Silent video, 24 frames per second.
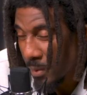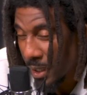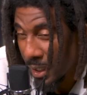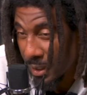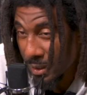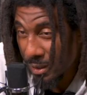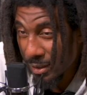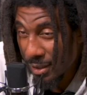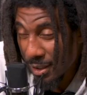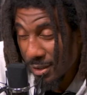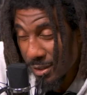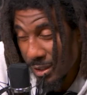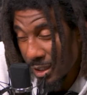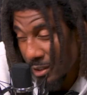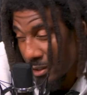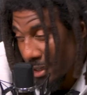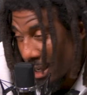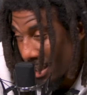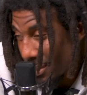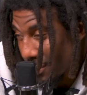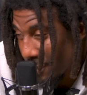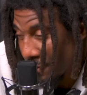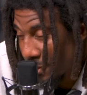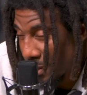making decisions
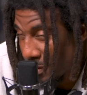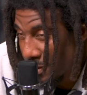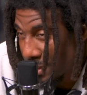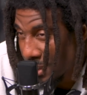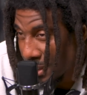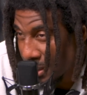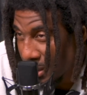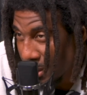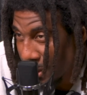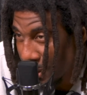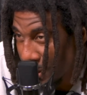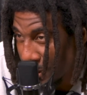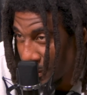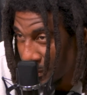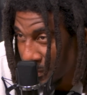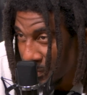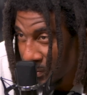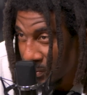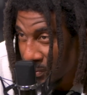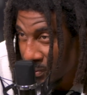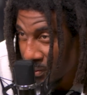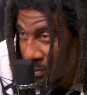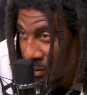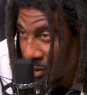as a 15-year-old,
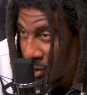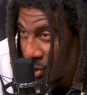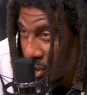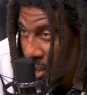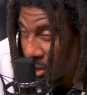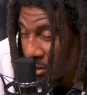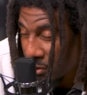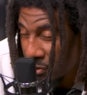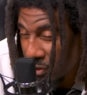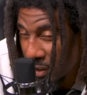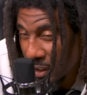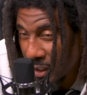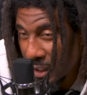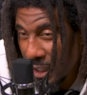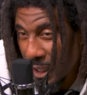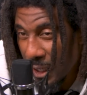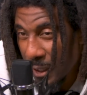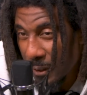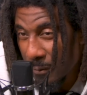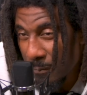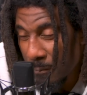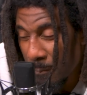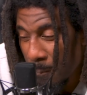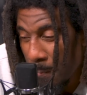trying to figure it
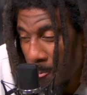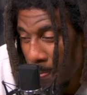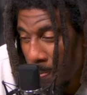out.